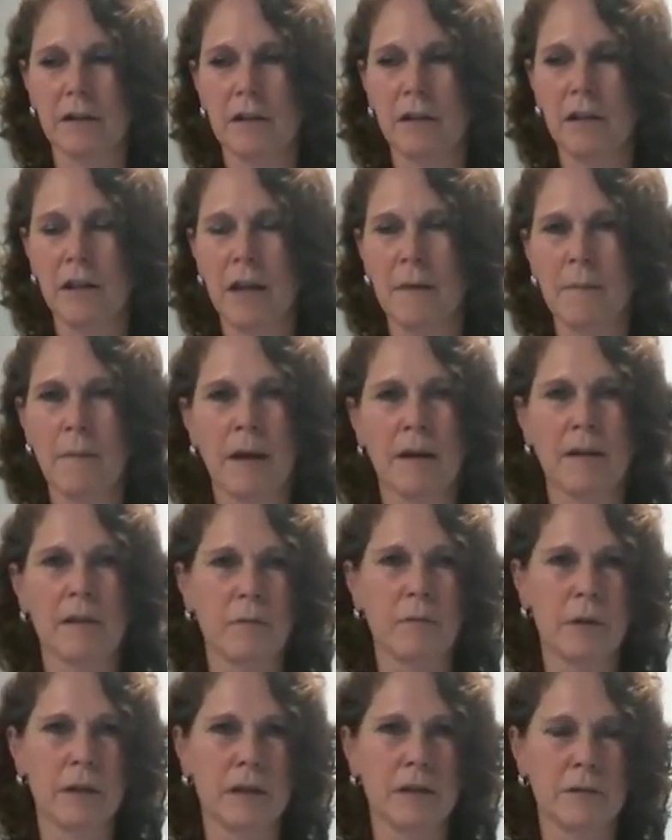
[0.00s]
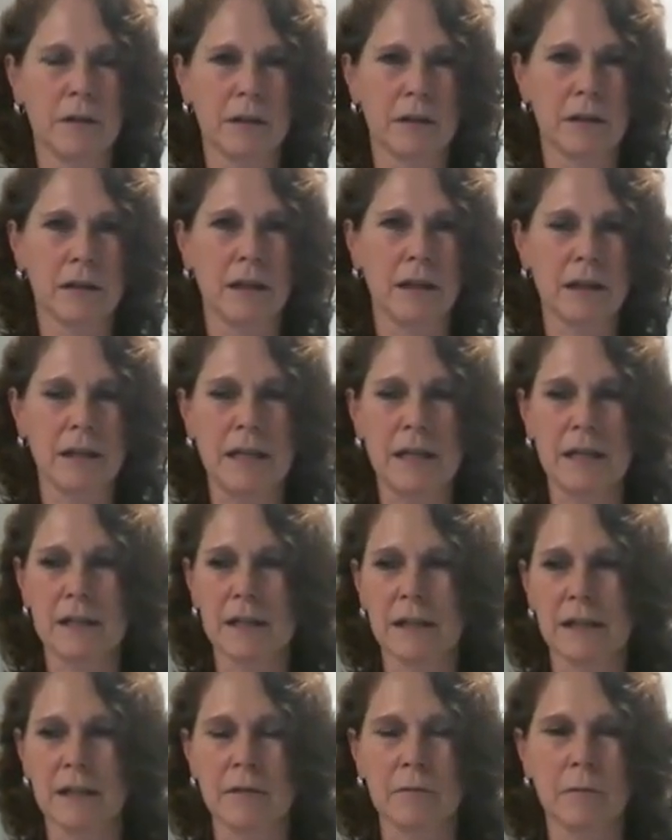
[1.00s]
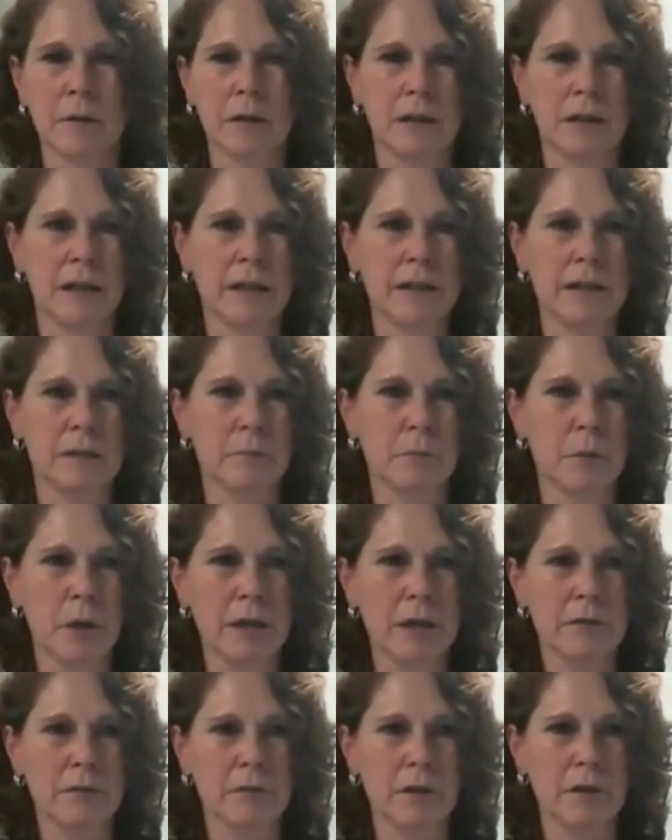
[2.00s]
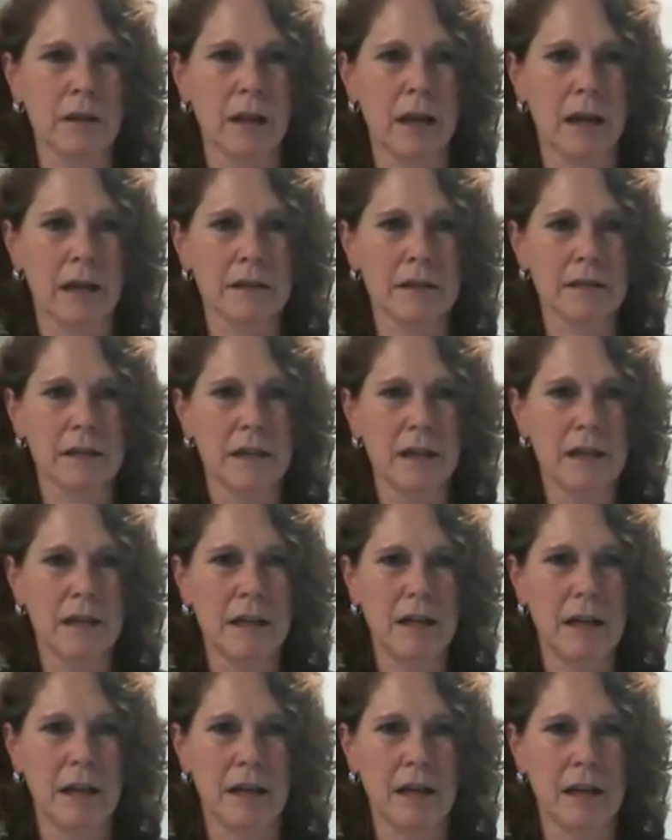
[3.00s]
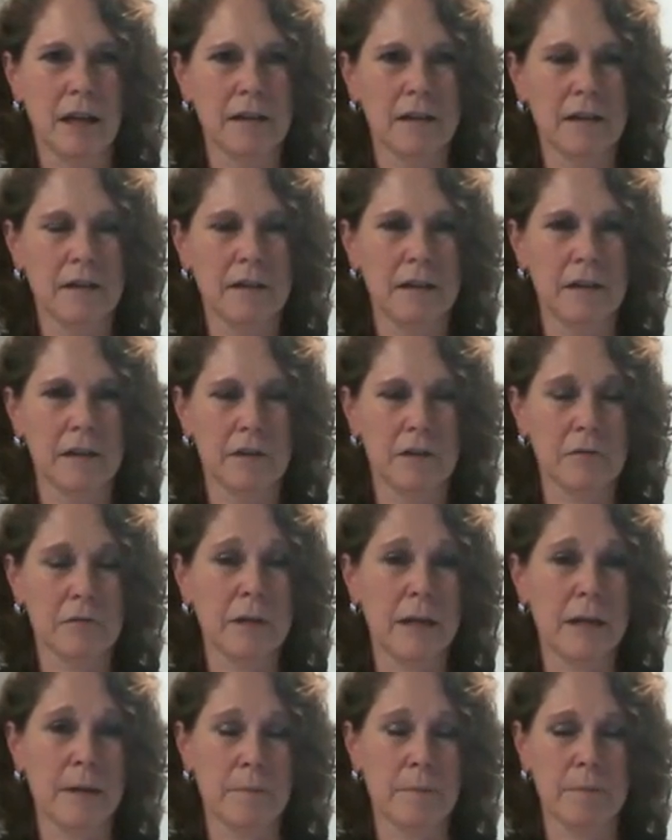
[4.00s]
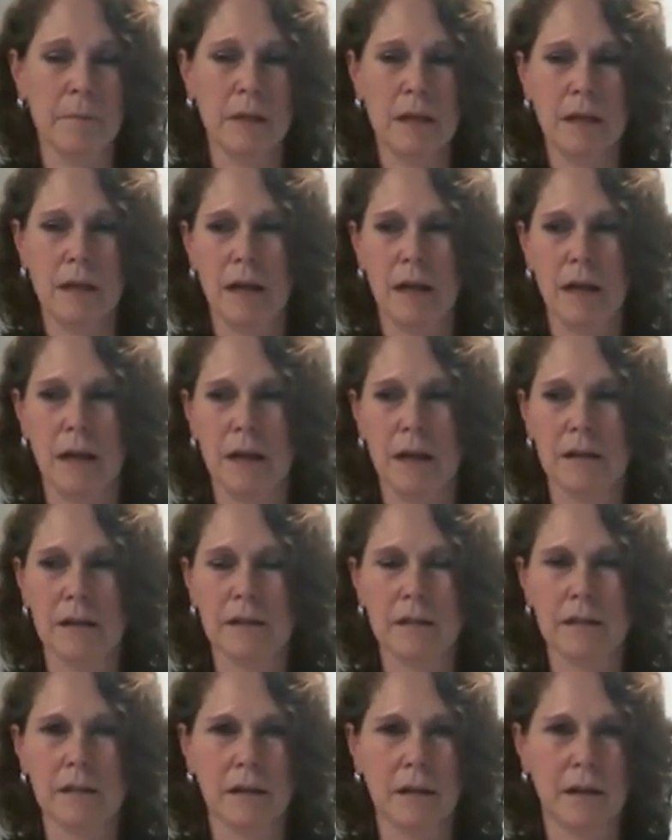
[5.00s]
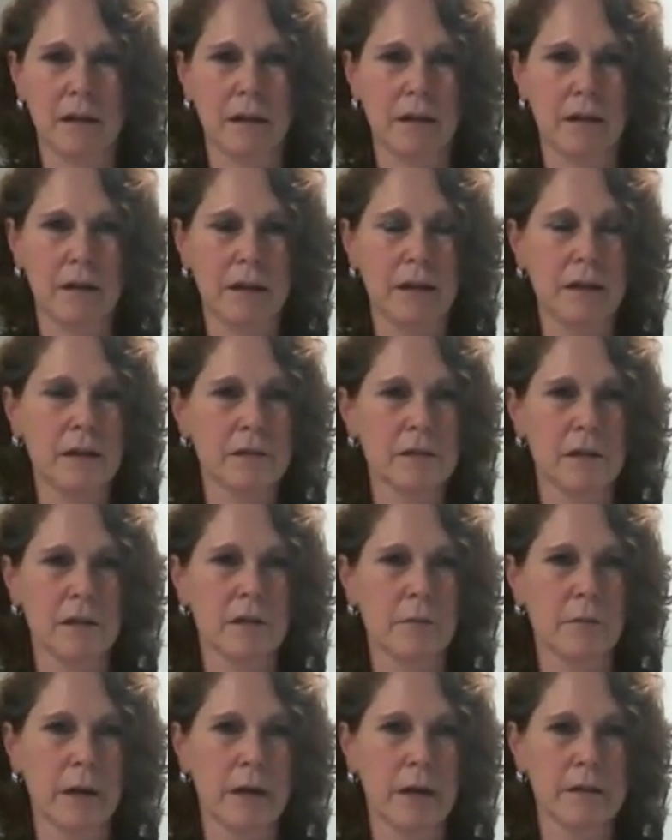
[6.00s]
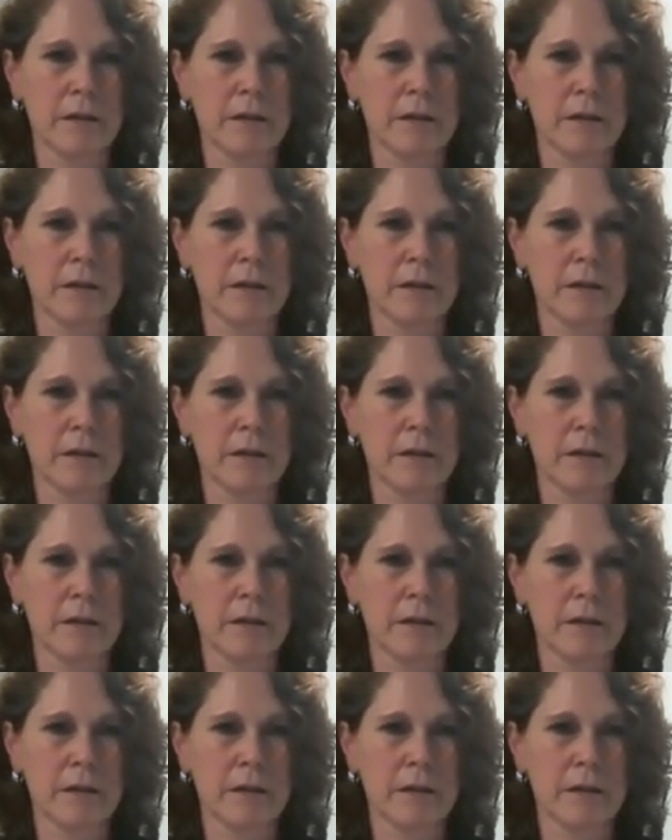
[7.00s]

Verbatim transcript: climb out of the window at the La Quinta Inn one night, break through the glass and in a dream and in his underwear.